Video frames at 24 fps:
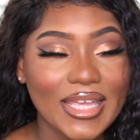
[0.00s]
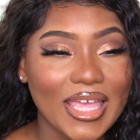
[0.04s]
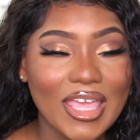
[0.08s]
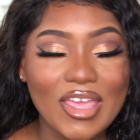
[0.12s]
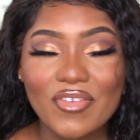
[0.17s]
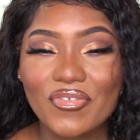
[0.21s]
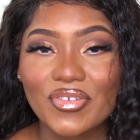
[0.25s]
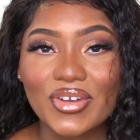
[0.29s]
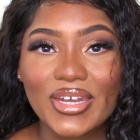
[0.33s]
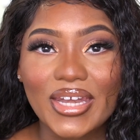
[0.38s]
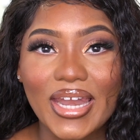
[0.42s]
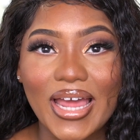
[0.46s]

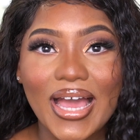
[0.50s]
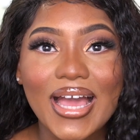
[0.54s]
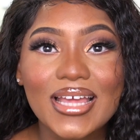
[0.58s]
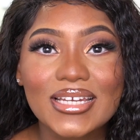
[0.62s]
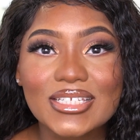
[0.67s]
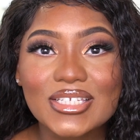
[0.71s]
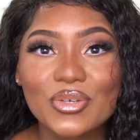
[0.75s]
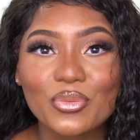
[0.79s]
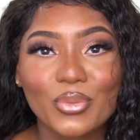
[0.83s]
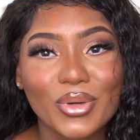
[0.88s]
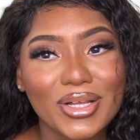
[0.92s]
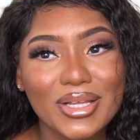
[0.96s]
If
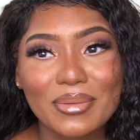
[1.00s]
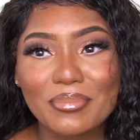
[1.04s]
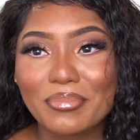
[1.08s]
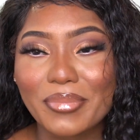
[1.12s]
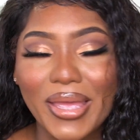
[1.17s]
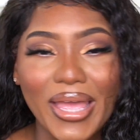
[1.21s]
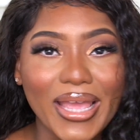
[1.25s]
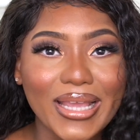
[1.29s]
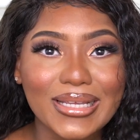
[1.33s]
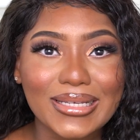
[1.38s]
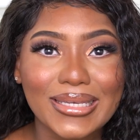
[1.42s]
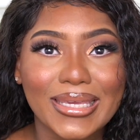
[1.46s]
not, welcome
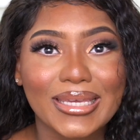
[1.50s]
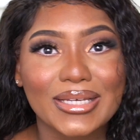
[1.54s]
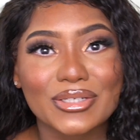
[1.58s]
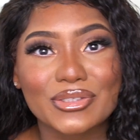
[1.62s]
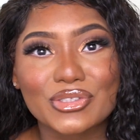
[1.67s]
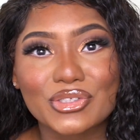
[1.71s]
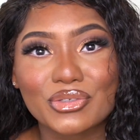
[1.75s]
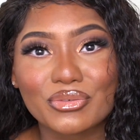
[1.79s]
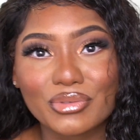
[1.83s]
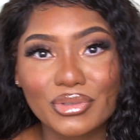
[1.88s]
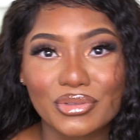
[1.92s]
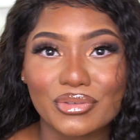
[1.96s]
back,
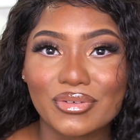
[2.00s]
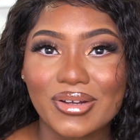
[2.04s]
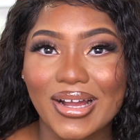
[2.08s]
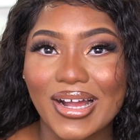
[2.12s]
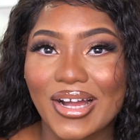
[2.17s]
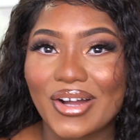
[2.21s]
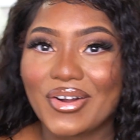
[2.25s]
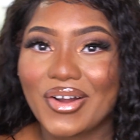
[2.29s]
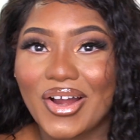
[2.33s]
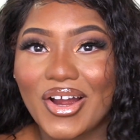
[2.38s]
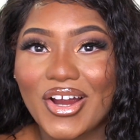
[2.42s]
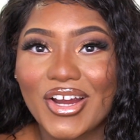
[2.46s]
Kel's crew.
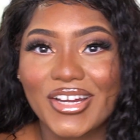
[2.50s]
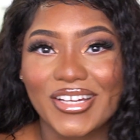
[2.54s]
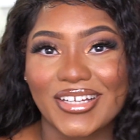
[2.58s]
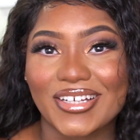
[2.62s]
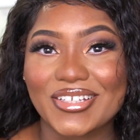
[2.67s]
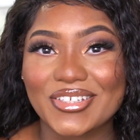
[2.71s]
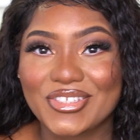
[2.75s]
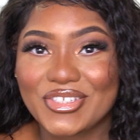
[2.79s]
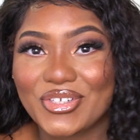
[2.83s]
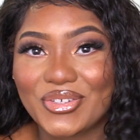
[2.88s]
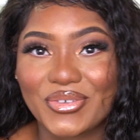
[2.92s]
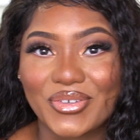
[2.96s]
How are
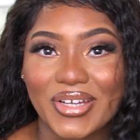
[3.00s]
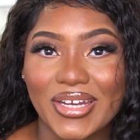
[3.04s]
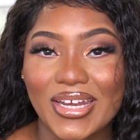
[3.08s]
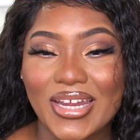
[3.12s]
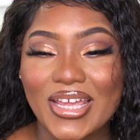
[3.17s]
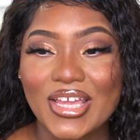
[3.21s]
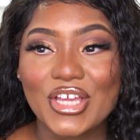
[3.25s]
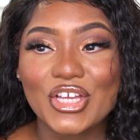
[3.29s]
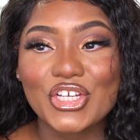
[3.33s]
y'all doing?